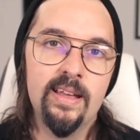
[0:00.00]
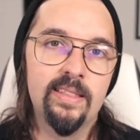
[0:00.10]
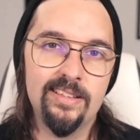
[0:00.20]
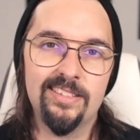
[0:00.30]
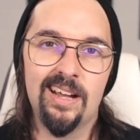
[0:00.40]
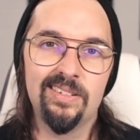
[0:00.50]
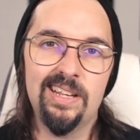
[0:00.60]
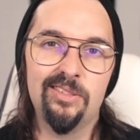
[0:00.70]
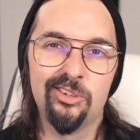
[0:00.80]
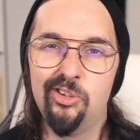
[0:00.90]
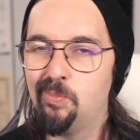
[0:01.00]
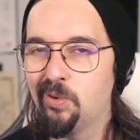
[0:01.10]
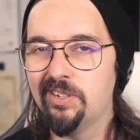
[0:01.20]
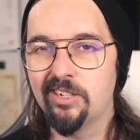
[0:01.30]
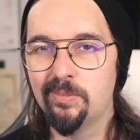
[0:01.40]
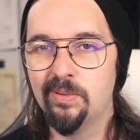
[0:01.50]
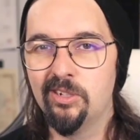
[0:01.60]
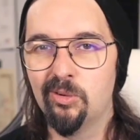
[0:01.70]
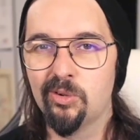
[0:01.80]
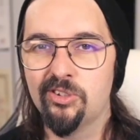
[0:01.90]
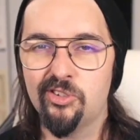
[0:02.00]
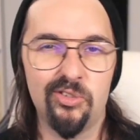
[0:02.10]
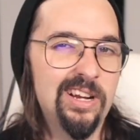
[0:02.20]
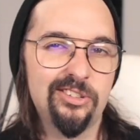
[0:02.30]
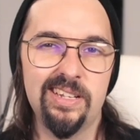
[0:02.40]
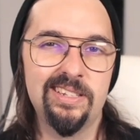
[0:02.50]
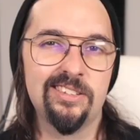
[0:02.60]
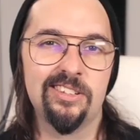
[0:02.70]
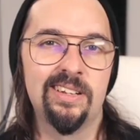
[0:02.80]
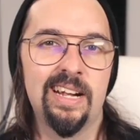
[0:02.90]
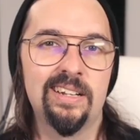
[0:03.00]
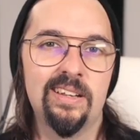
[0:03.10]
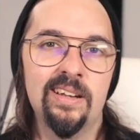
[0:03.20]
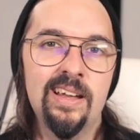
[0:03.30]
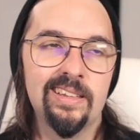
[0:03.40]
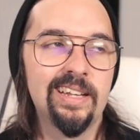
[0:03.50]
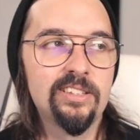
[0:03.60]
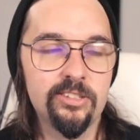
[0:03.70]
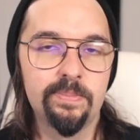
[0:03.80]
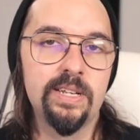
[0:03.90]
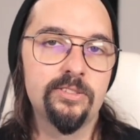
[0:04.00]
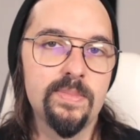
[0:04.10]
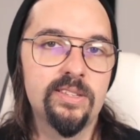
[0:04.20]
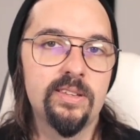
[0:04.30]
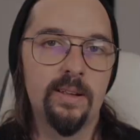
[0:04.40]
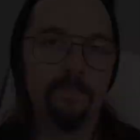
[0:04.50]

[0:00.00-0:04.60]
They sound either too predictable or strangely disconnected, like something's missing.